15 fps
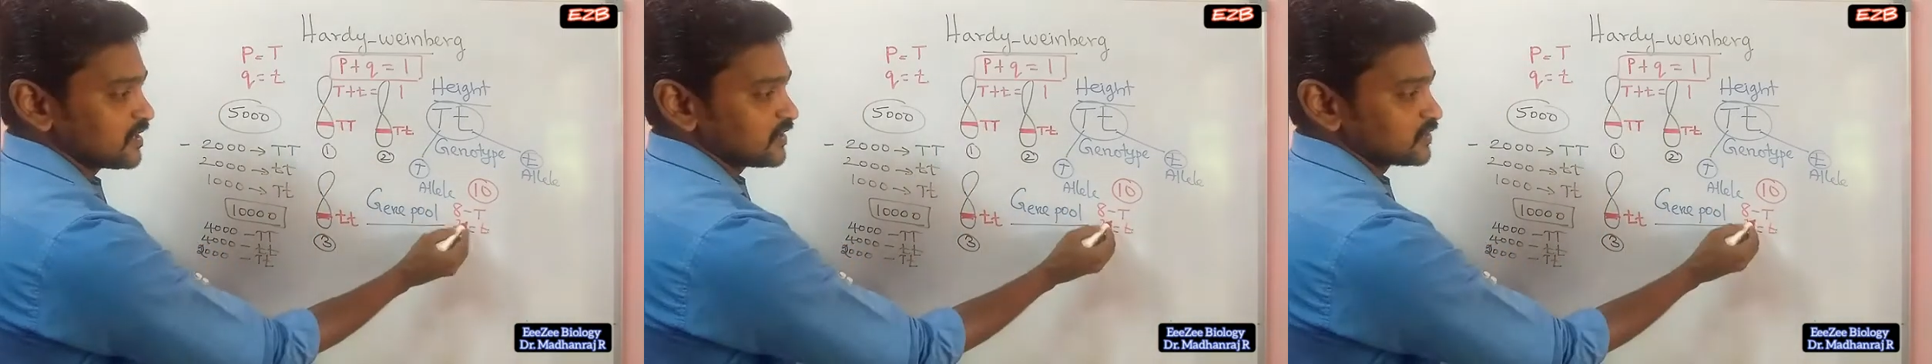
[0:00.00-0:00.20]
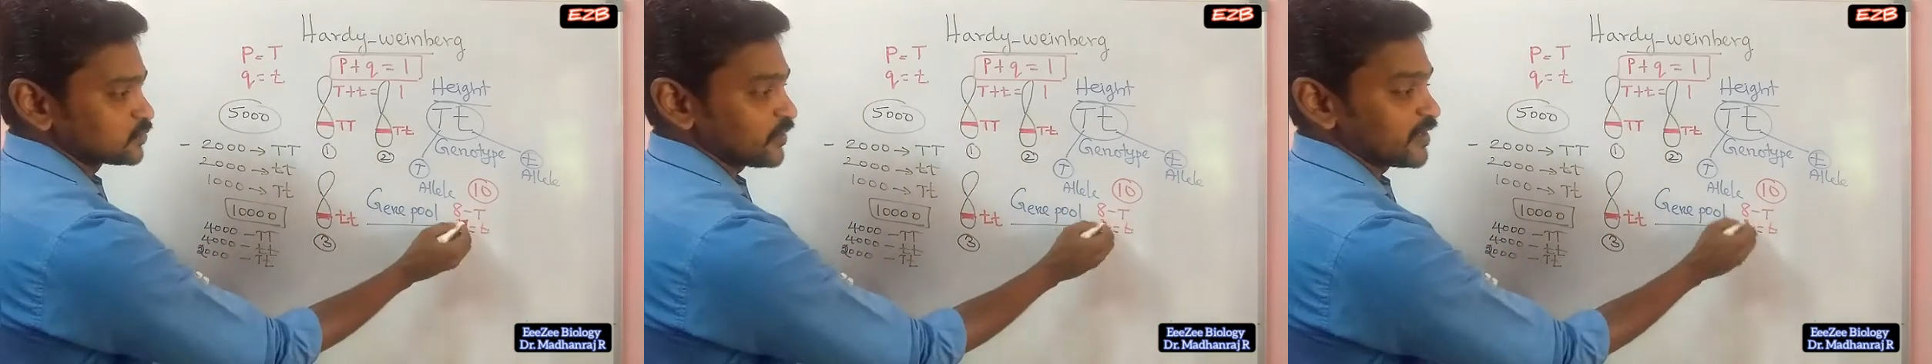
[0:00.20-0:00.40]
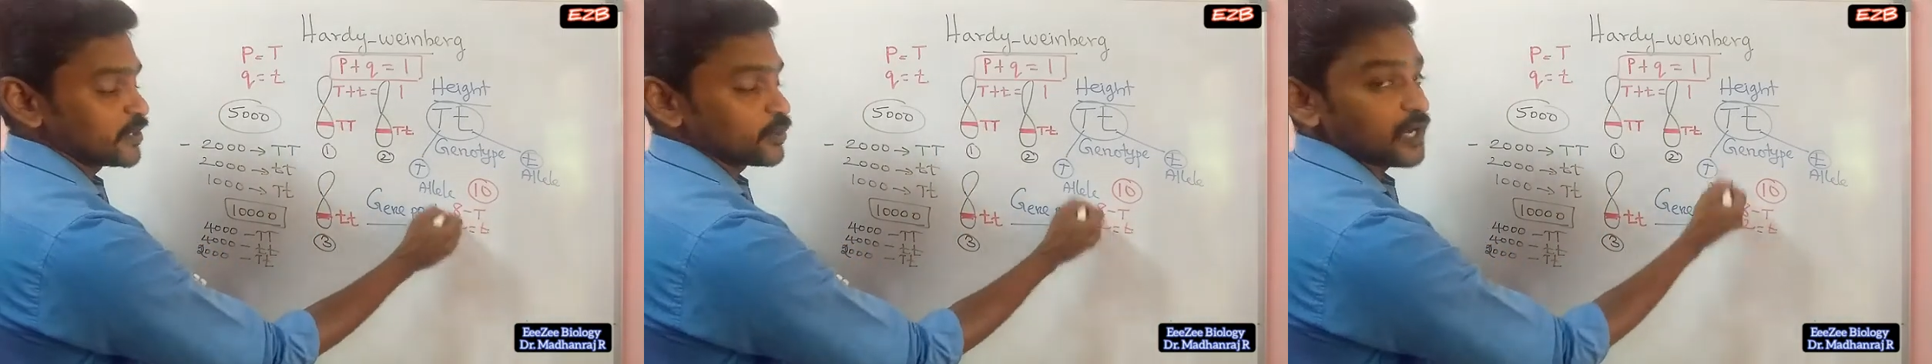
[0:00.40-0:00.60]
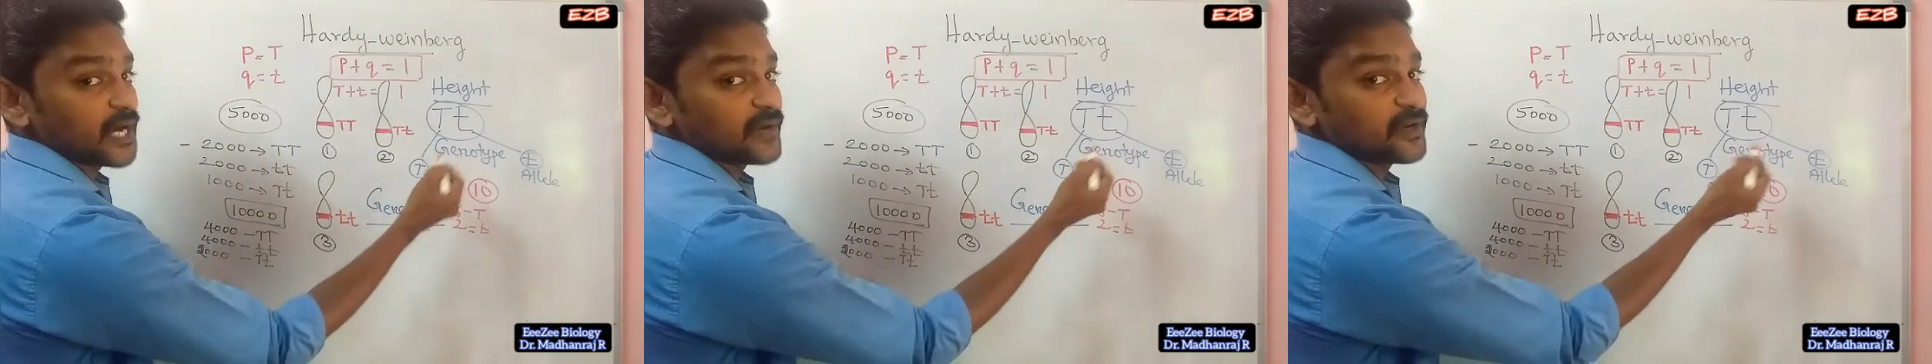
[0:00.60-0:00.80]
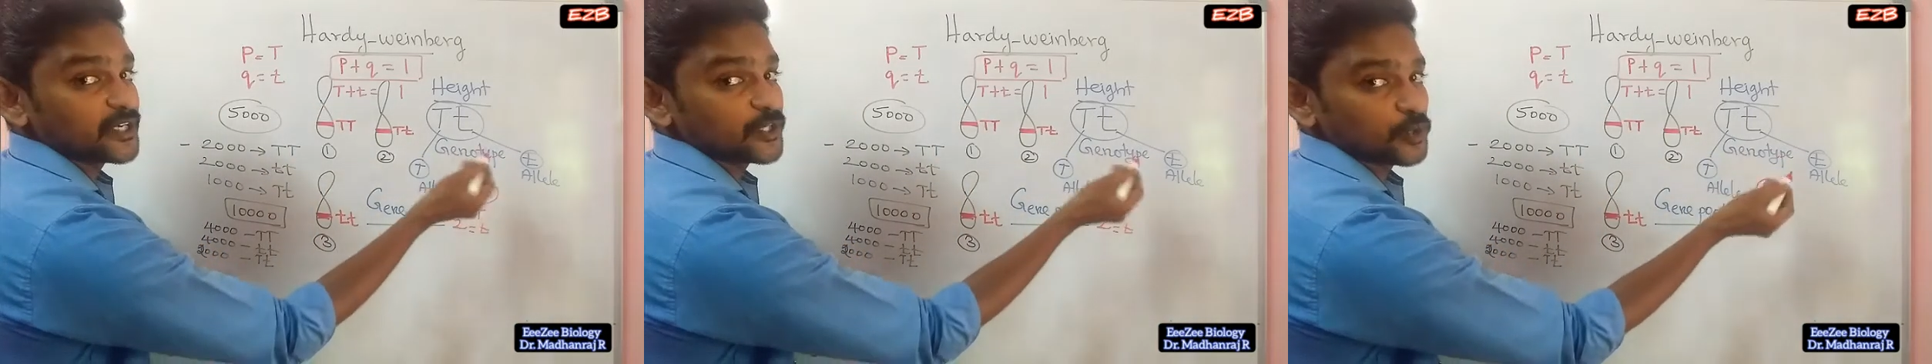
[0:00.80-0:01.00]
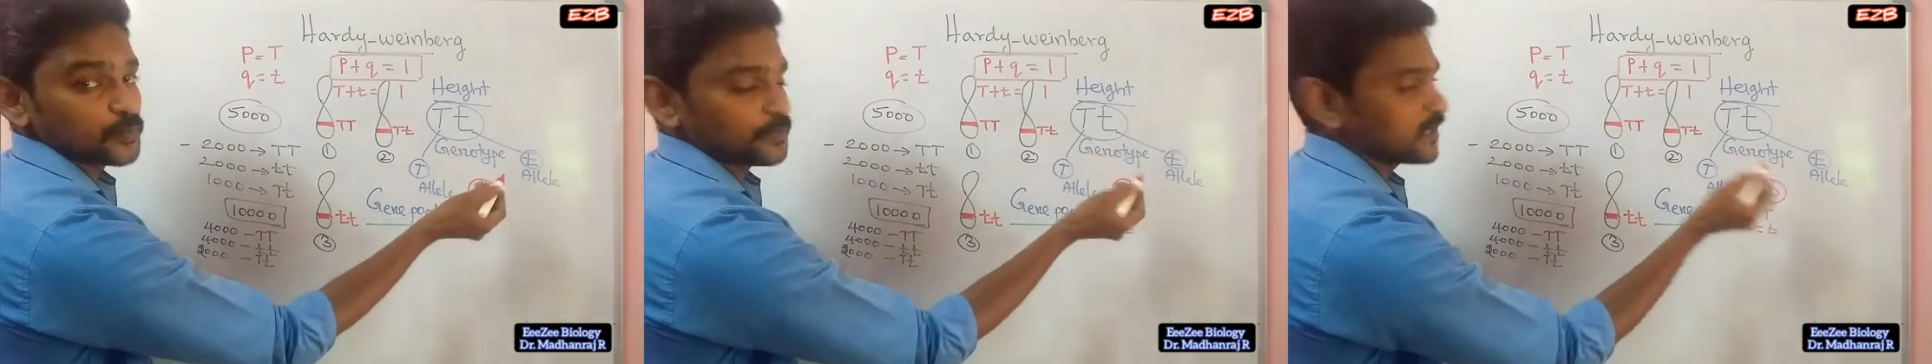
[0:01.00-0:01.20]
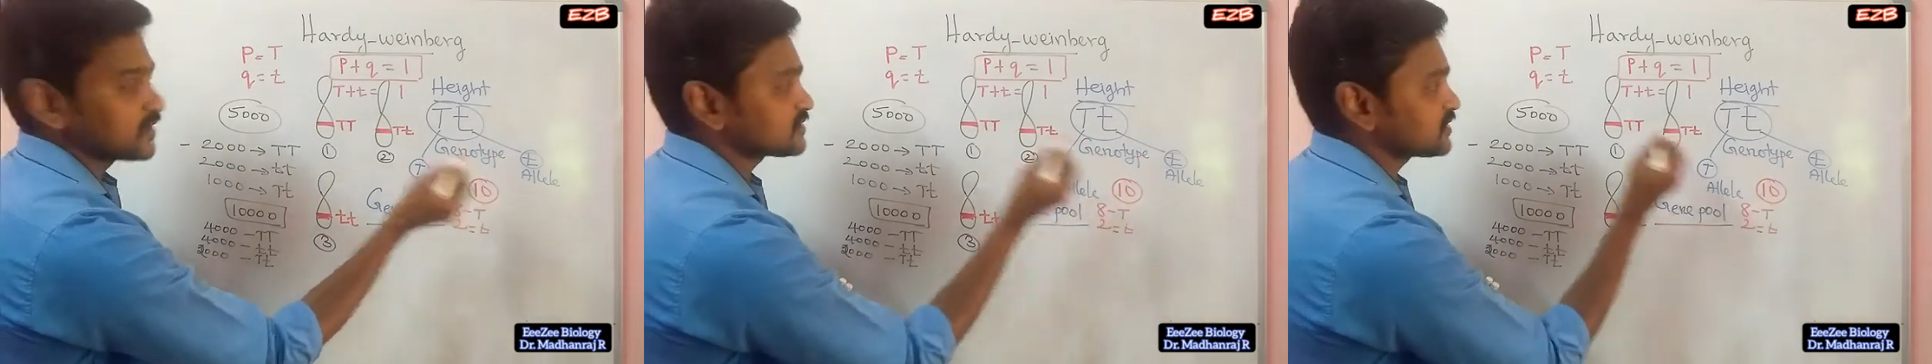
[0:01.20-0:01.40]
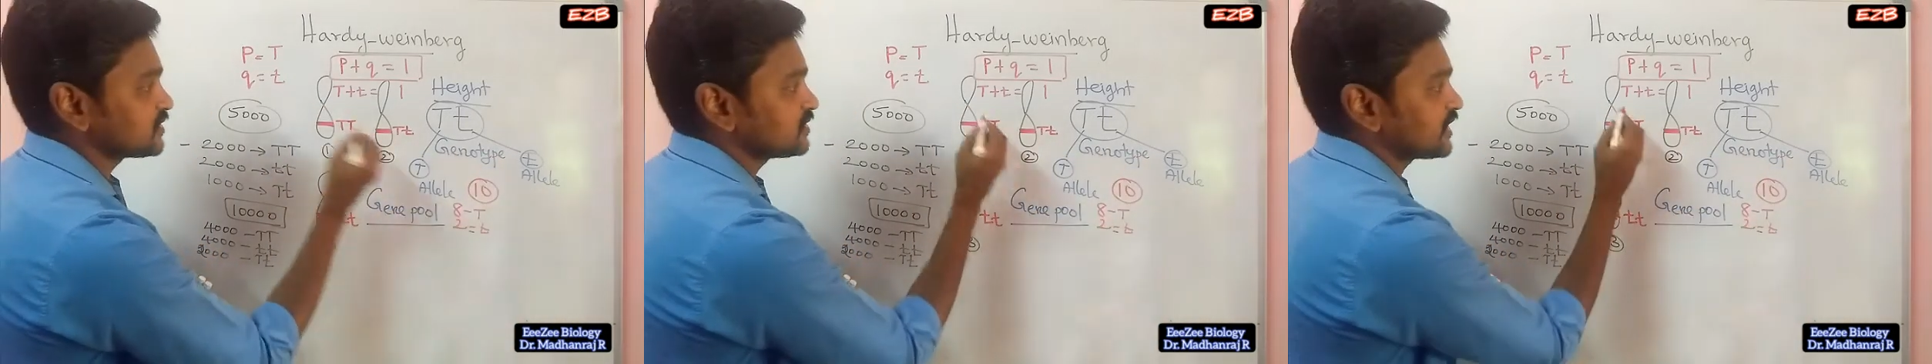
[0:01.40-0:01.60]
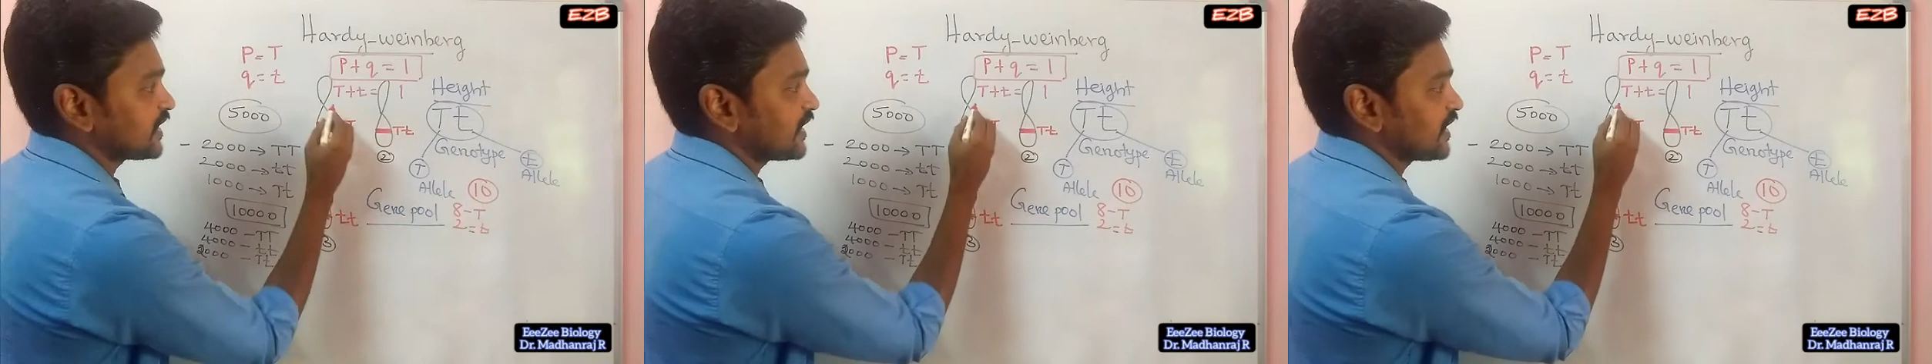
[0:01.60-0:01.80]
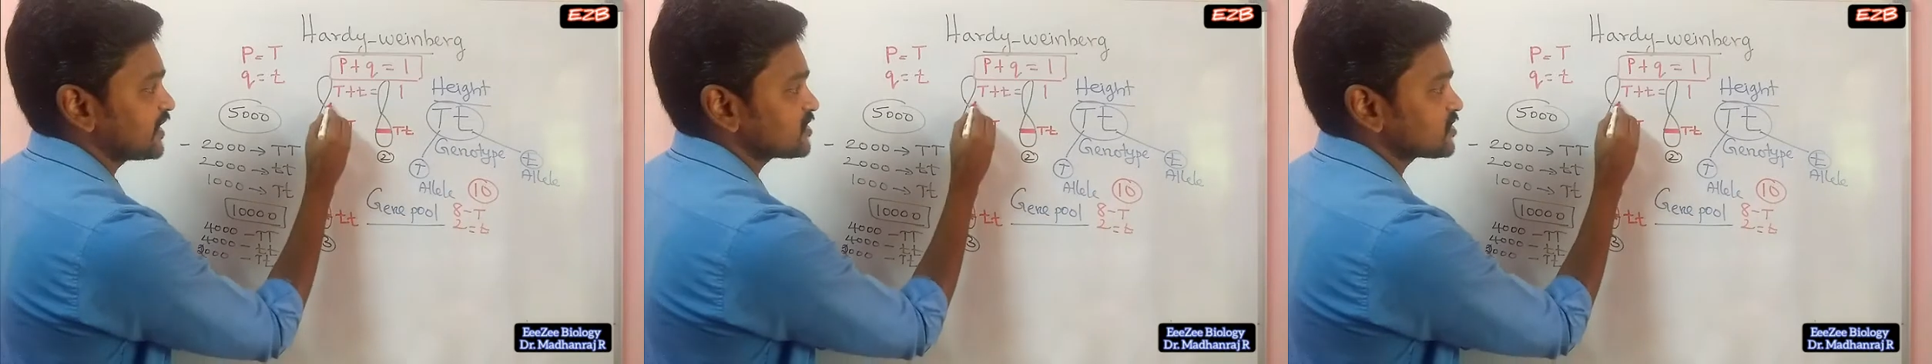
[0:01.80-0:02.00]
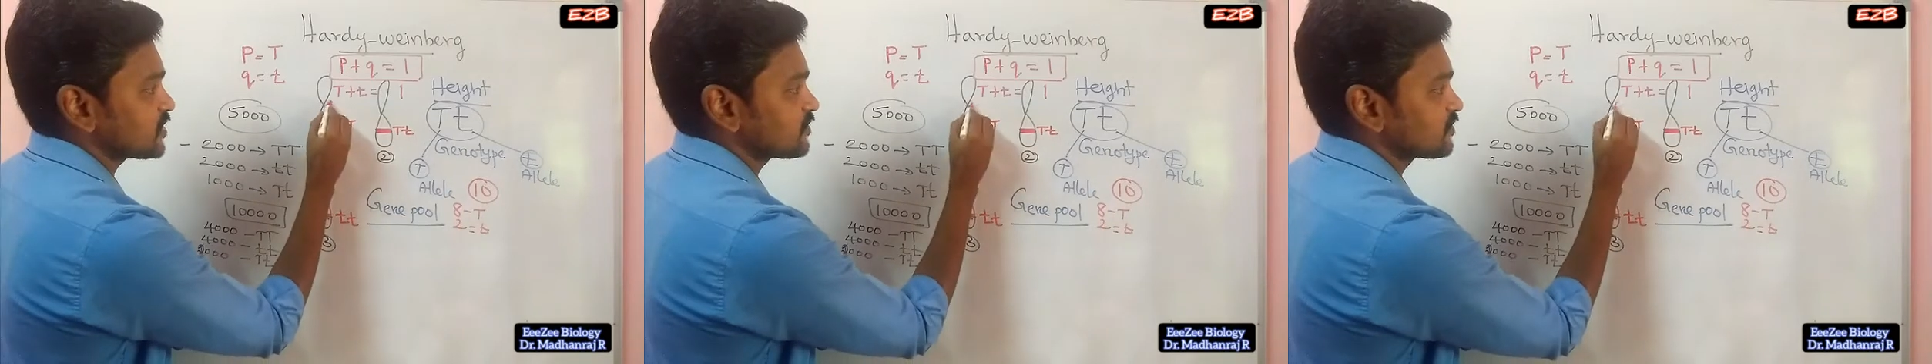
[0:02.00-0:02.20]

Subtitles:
So when you convert into percentage,